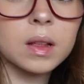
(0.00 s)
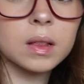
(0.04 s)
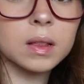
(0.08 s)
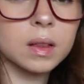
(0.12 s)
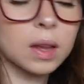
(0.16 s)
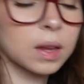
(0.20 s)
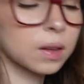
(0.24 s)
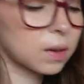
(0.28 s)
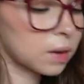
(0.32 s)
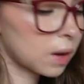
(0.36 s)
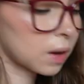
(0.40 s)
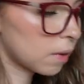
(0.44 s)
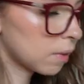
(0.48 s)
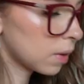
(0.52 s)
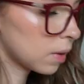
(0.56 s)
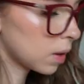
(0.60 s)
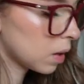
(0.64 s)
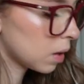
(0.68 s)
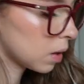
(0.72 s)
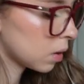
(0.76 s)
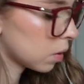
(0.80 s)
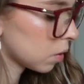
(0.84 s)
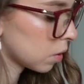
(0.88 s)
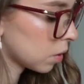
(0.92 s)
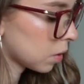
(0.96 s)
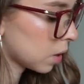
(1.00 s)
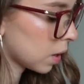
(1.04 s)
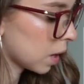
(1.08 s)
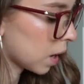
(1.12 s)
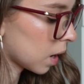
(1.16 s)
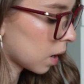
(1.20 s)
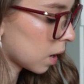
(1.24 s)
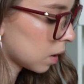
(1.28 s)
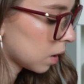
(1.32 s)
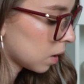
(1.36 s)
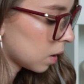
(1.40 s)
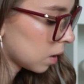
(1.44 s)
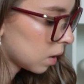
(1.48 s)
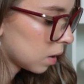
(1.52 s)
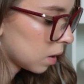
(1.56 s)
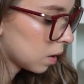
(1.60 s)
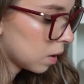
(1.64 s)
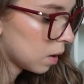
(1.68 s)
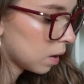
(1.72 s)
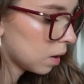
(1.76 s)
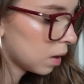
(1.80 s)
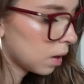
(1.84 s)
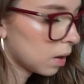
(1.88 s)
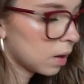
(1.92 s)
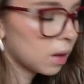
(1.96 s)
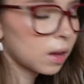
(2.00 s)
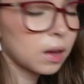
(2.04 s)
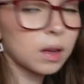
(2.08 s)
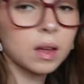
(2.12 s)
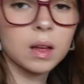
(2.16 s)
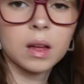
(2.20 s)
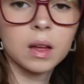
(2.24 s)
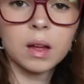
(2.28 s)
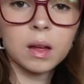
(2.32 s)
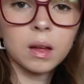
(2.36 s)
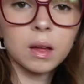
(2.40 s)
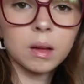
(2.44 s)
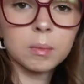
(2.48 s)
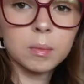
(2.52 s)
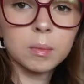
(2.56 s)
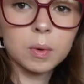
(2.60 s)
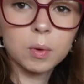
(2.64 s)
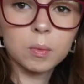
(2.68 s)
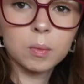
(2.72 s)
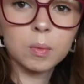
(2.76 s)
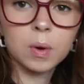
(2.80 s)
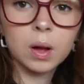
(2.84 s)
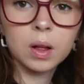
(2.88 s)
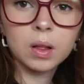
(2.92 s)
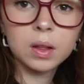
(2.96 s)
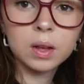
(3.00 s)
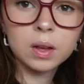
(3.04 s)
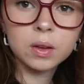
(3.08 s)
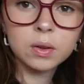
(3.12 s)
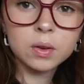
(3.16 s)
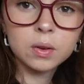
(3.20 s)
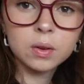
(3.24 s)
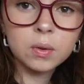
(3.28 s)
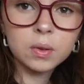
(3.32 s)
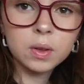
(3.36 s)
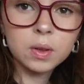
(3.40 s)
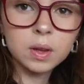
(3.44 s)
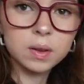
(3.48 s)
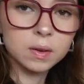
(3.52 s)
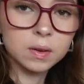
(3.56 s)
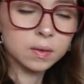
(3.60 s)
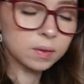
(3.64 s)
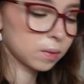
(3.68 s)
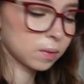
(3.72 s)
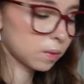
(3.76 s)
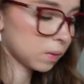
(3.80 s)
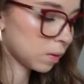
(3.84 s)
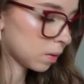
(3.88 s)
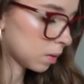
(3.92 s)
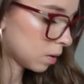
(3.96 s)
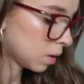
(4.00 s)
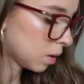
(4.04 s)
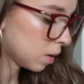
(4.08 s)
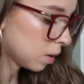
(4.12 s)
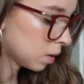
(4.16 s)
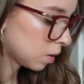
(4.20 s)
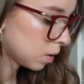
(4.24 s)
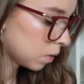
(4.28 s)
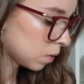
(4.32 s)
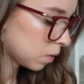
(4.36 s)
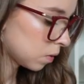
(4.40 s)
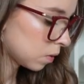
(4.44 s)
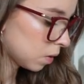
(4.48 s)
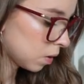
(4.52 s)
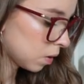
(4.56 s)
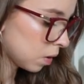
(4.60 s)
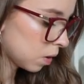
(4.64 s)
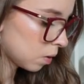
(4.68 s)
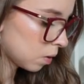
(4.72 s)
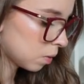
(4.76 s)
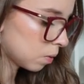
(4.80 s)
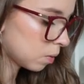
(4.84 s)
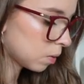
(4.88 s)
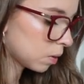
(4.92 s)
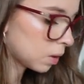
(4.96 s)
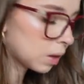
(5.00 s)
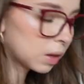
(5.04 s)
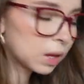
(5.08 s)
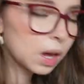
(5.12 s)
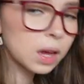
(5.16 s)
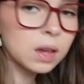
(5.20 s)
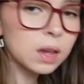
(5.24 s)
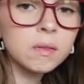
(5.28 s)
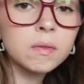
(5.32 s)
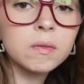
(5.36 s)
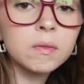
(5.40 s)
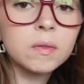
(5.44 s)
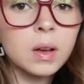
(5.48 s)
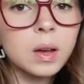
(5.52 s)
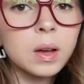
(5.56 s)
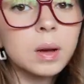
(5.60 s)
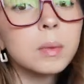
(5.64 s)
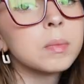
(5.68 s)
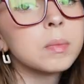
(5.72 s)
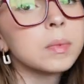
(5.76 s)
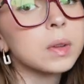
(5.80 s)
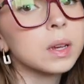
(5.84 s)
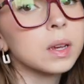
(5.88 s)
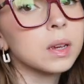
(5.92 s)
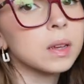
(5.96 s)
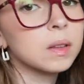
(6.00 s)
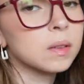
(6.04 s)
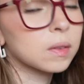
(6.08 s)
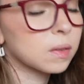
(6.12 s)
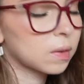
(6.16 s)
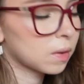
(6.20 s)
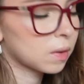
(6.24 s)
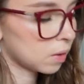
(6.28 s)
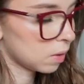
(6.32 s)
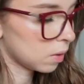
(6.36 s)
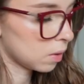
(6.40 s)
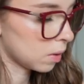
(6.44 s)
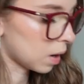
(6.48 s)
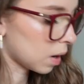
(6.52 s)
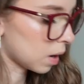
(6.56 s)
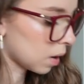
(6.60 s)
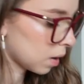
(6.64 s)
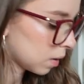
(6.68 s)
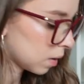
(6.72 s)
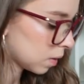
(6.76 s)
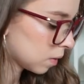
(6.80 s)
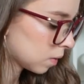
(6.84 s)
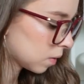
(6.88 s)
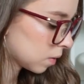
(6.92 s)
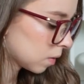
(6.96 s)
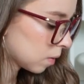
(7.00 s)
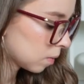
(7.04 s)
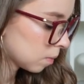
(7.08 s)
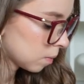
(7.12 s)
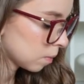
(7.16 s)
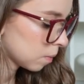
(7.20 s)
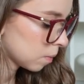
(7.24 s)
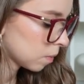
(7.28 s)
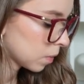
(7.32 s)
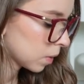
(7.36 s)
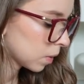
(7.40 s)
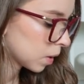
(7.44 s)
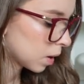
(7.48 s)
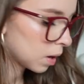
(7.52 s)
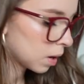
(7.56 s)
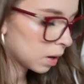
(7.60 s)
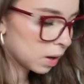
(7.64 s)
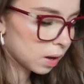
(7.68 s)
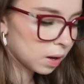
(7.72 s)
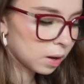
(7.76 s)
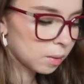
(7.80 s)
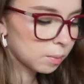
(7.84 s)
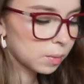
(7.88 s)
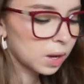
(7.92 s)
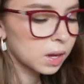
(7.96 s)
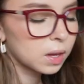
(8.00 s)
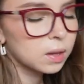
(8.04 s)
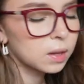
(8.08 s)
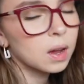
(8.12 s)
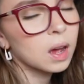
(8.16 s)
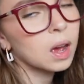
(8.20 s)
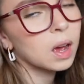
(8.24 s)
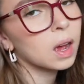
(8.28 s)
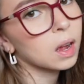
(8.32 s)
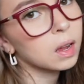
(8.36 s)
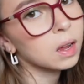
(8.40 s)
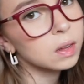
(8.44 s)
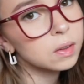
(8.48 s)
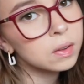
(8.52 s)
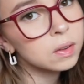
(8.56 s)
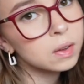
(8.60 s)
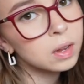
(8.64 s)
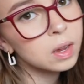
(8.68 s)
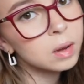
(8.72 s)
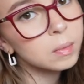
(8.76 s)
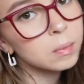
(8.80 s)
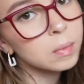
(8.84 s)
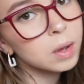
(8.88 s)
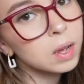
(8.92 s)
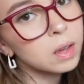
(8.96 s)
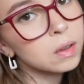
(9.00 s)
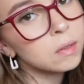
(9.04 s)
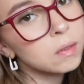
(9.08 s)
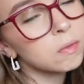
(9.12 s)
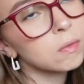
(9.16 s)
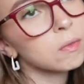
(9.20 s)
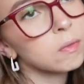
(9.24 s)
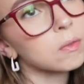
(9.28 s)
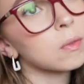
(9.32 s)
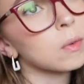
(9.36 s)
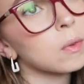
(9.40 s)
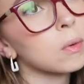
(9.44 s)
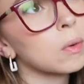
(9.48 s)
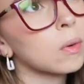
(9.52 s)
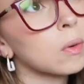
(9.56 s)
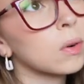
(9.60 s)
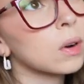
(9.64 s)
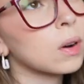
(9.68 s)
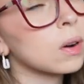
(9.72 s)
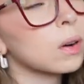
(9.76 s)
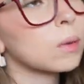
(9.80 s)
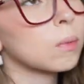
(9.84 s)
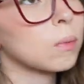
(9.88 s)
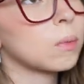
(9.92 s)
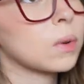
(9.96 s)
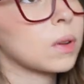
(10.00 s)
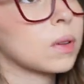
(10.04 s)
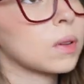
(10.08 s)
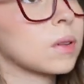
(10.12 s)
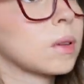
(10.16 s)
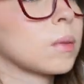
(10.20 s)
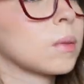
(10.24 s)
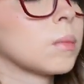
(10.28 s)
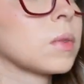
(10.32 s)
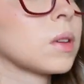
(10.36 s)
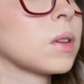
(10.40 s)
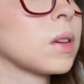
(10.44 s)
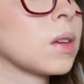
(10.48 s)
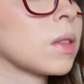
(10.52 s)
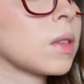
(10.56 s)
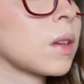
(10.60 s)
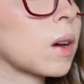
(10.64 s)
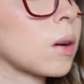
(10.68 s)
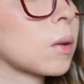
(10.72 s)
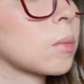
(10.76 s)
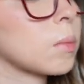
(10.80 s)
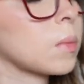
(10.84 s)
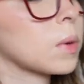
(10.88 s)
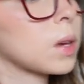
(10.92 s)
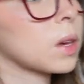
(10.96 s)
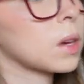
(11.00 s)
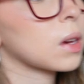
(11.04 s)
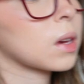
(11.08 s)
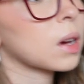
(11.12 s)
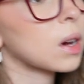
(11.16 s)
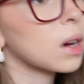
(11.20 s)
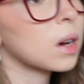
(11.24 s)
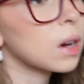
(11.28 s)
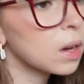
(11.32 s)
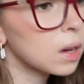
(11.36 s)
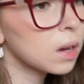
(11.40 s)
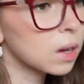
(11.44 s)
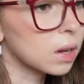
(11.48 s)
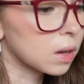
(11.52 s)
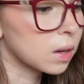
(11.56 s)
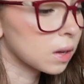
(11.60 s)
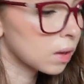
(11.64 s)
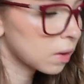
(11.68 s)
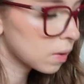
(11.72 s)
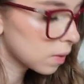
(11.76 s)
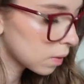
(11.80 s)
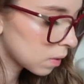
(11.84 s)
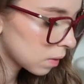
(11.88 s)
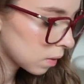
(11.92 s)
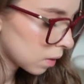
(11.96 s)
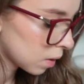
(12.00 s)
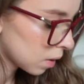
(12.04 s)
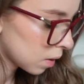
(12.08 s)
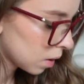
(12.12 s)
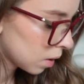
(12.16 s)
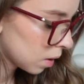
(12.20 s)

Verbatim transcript: let's have a little chat um, while I do this. So, life updates, you guys. Um, I had to get my four wisdom teeth out because